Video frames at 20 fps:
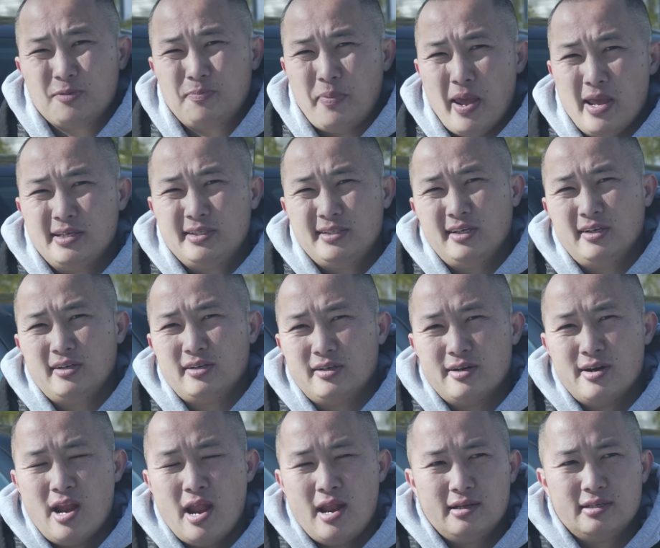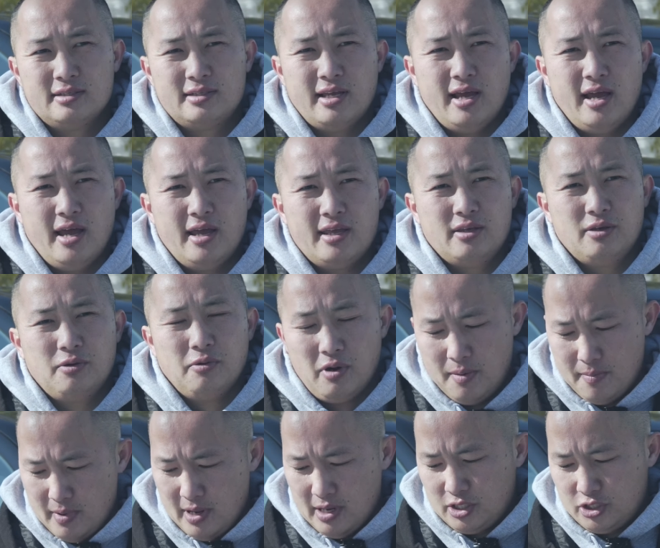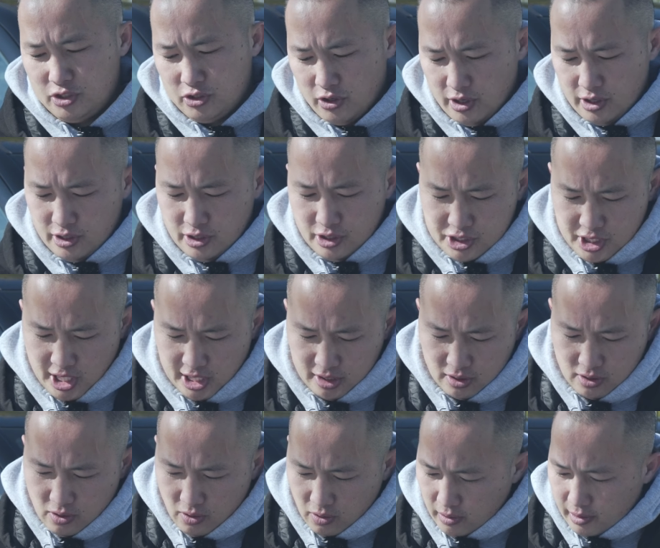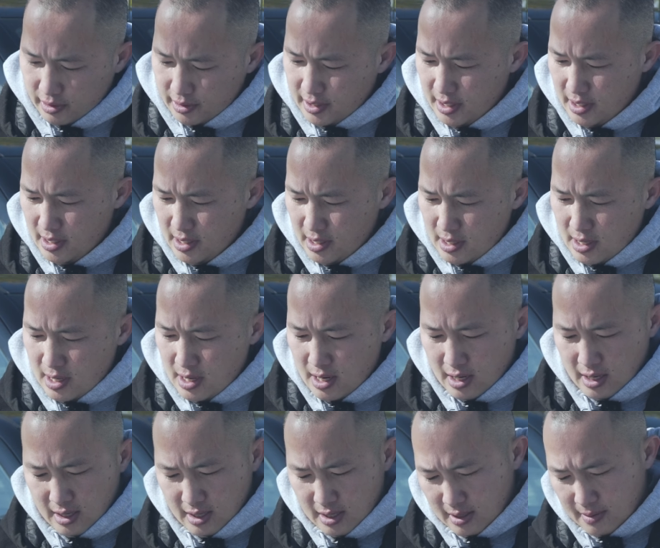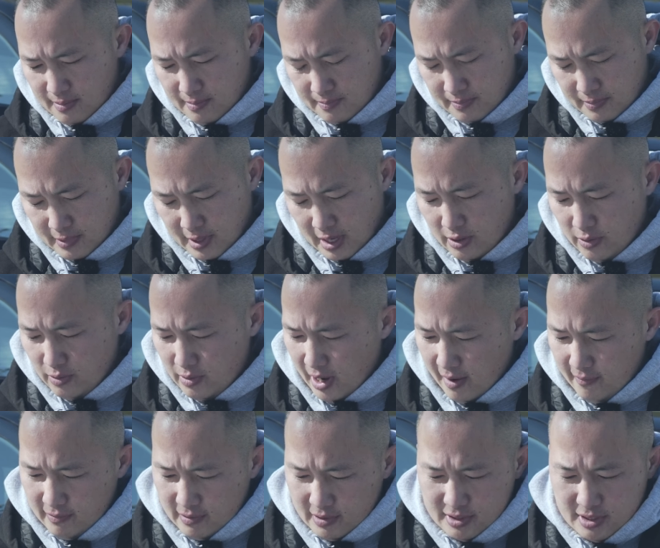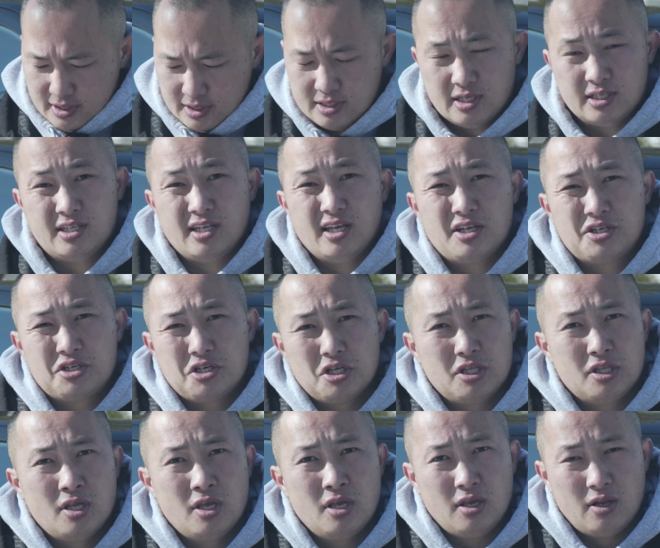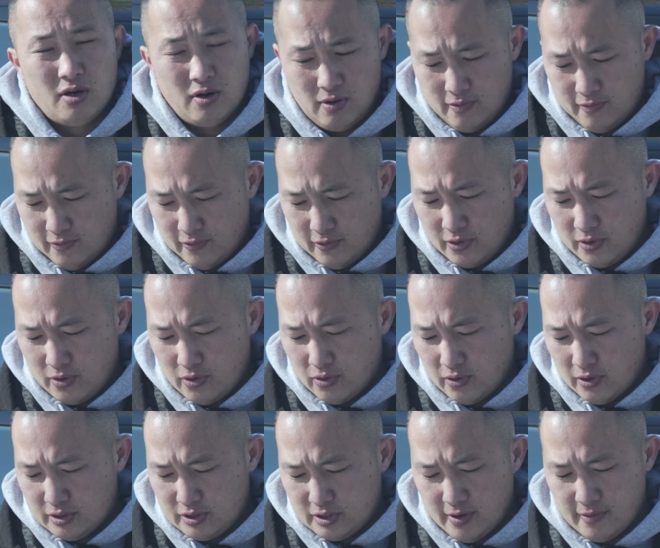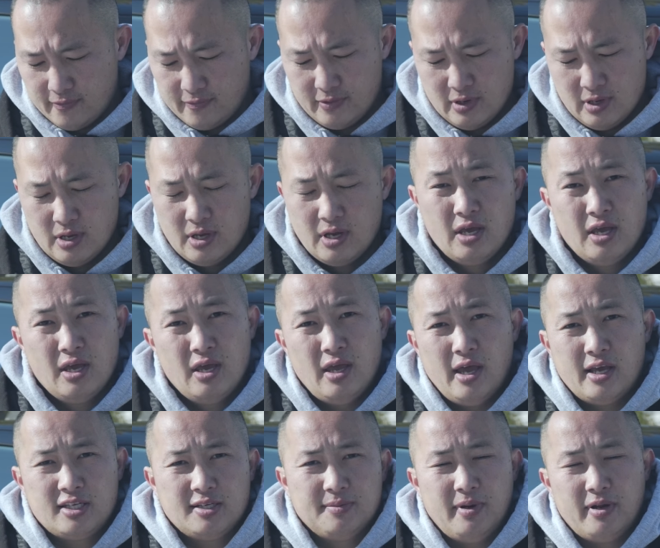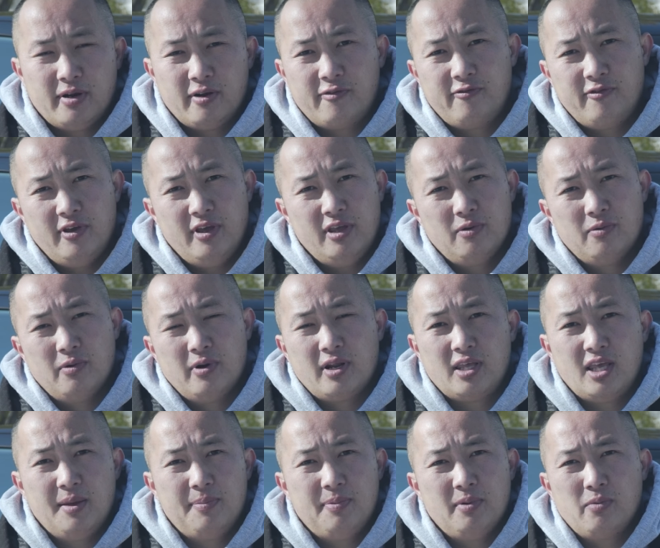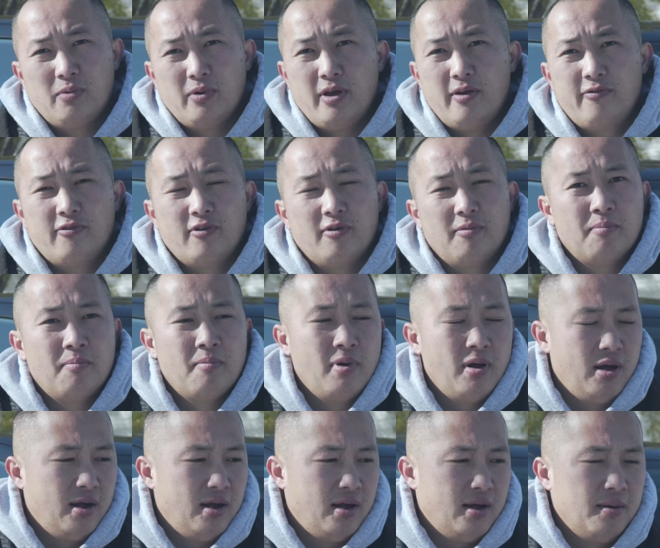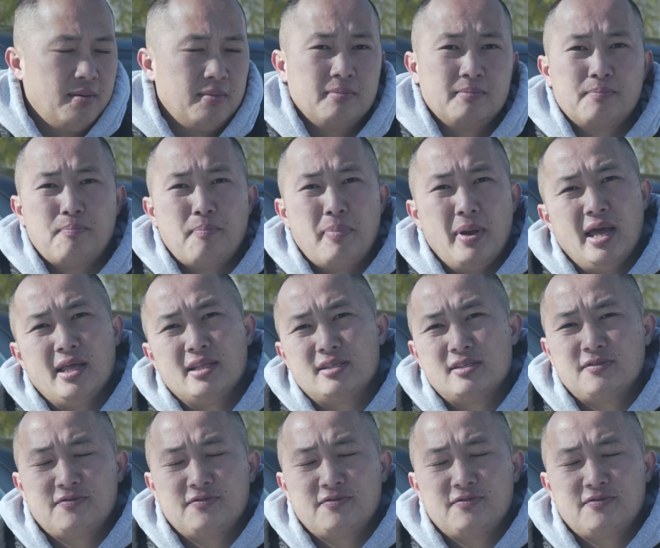space heater is that you want to make sure you check the cord. They do have listings of tension, for the cords of X amount of feet. You want to keep it away from beds,